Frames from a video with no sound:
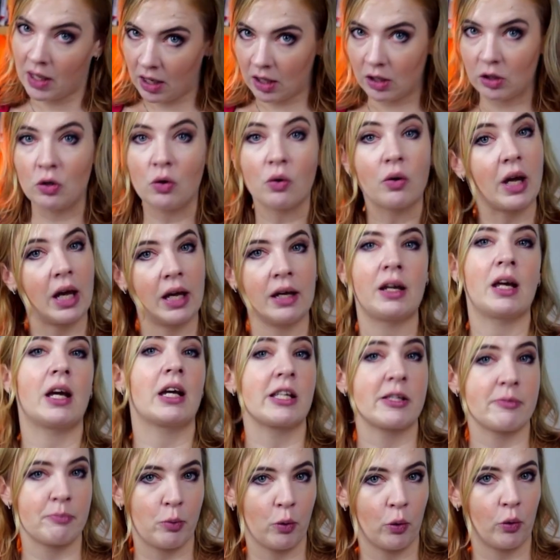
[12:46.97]
you can
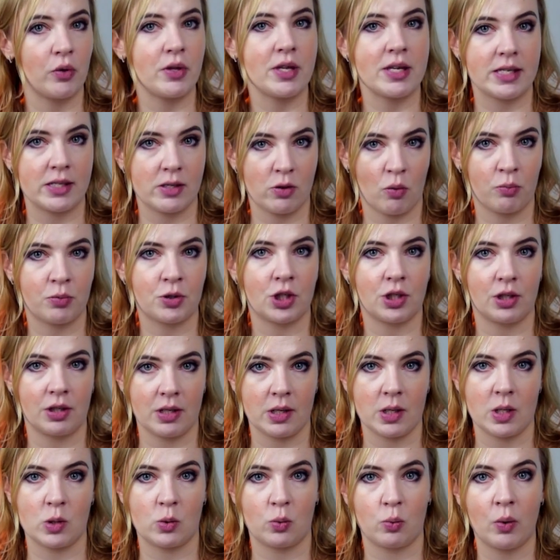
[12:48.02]
explore this option
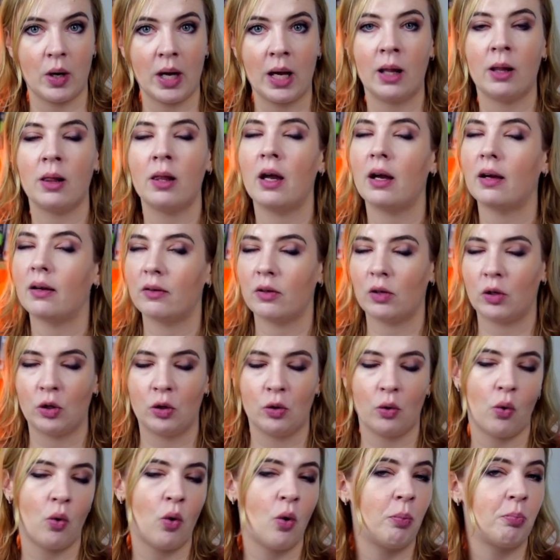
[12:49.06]
as well.
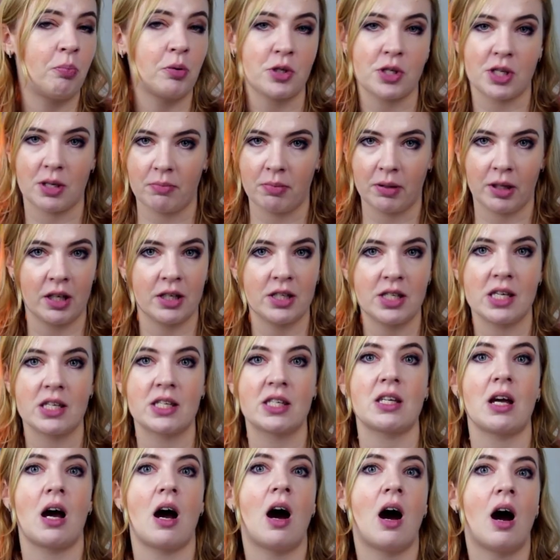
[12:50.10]
Your possibilities
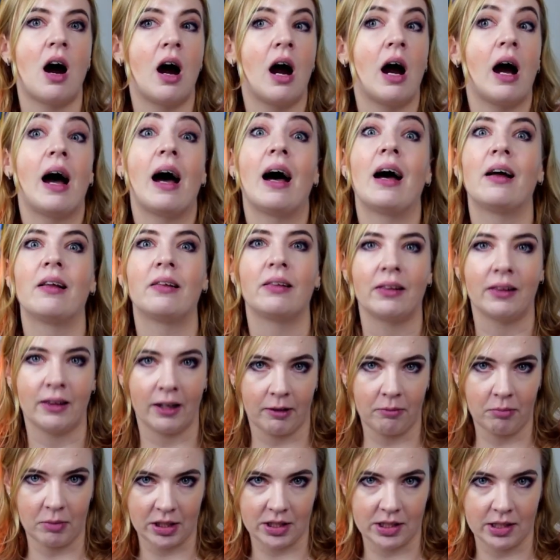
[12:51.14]
are
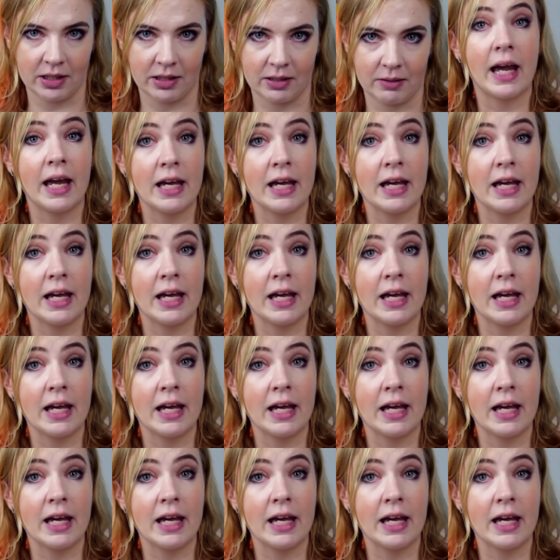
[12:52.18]
unlimited.